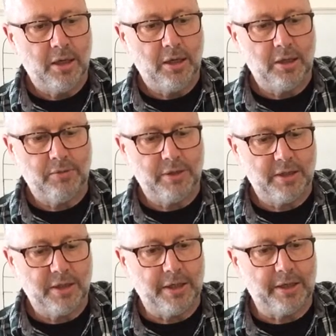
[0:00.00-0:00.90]
of
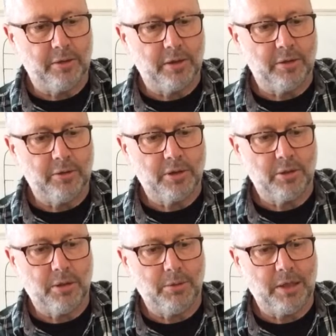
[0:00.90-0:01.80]
distilling alcohol,
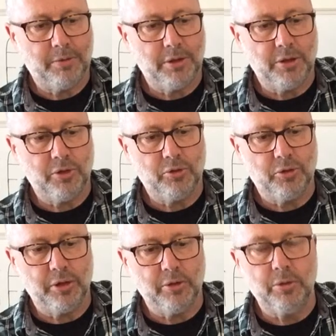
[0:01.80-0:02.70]
so I will have to
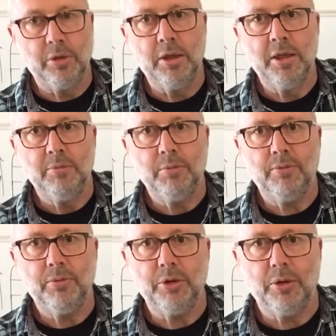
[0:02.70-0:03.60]
destroy it all
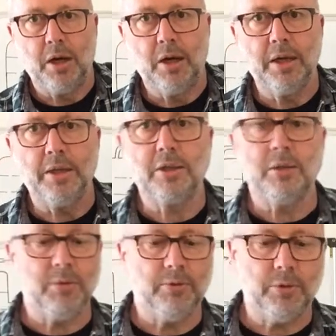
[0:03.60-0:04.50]
before your eyes
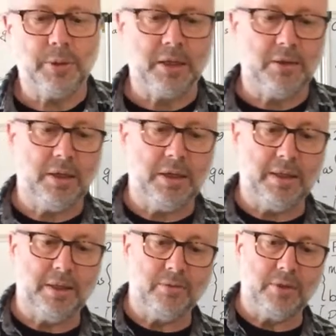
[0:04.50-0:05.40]
before we
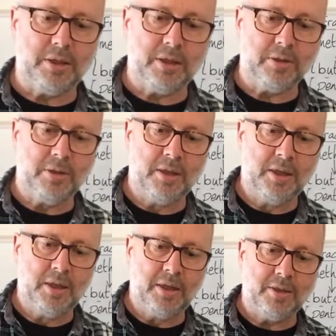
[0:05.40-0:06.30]
end this video.
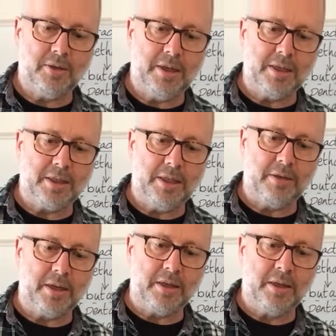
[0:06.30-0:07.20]
So let's leave
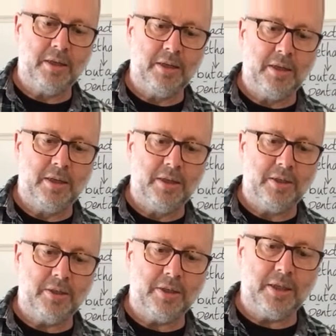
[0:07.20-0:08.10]
that
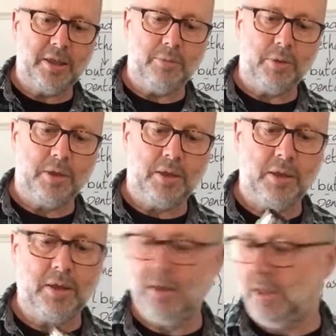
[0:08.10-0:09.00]
just to keep
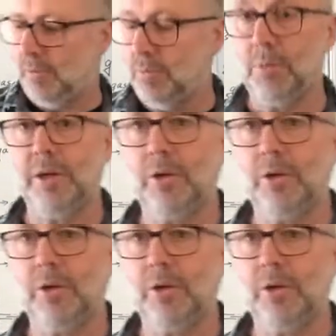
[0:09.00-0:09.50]
bubbling